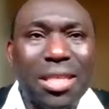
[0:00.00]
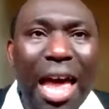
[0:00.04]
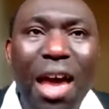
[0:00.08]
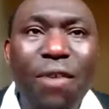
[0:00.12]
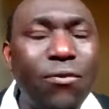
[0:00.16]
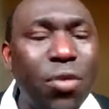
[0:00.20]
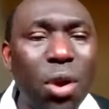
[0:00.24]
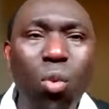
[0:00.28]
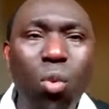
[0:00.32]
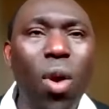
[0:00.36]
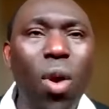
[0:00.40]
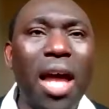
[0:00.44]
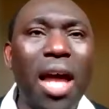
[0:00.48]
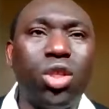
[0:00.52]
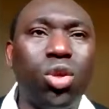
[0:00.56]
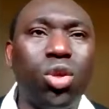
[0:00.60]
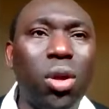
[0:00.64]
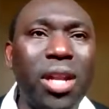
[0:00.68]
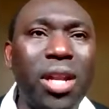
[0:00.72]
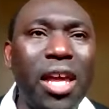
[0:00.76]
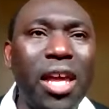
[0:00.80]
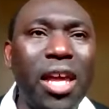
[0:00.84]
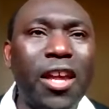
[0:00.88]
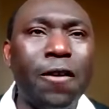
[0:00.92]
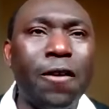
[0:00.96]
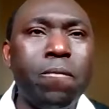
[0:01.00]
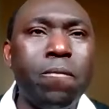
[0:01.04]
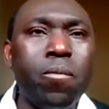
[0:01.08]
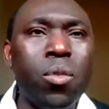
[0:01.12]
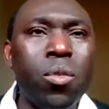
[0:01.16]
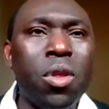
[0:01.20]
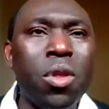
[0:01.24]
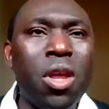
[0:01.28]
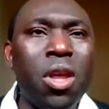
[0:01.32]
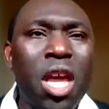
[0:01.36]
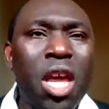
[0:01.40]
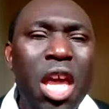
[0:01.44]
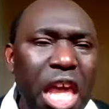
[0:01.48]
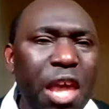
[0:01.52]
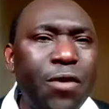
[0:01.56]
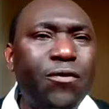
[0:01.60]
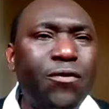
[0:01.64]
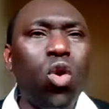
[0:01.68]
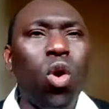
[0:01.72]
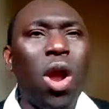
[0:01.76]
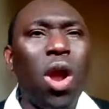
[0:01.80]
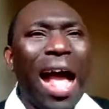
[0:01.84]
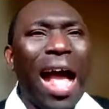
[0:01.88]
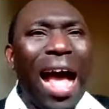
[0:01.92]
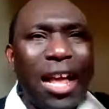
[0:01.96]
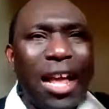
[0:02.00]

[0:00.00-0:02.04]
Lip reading: everywhere today. If you